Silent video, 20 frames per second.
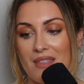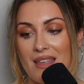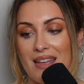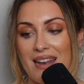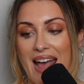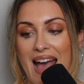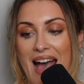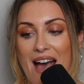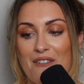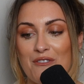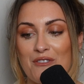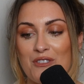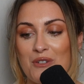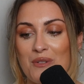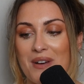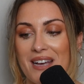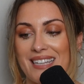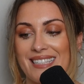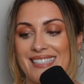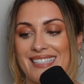Then
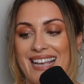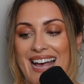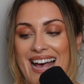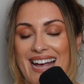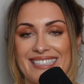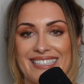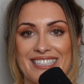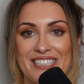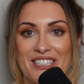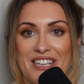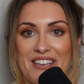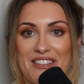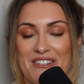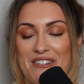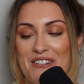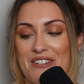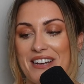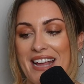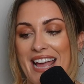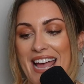afterwards had each other
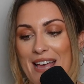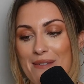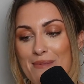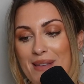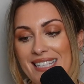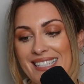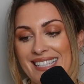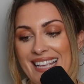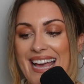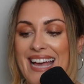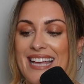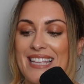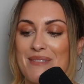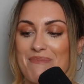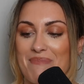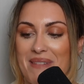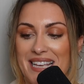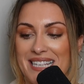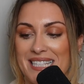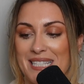on MSN,
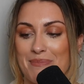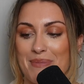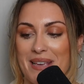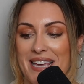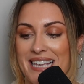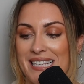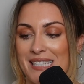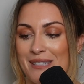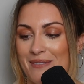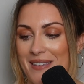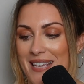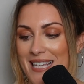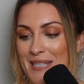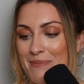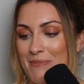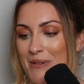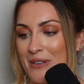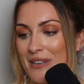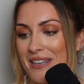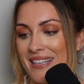MySpace,
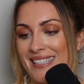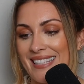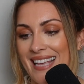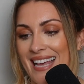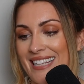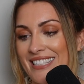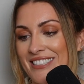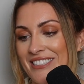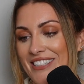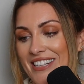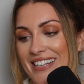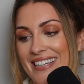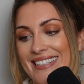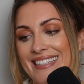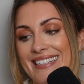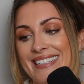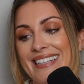Facebook, etc.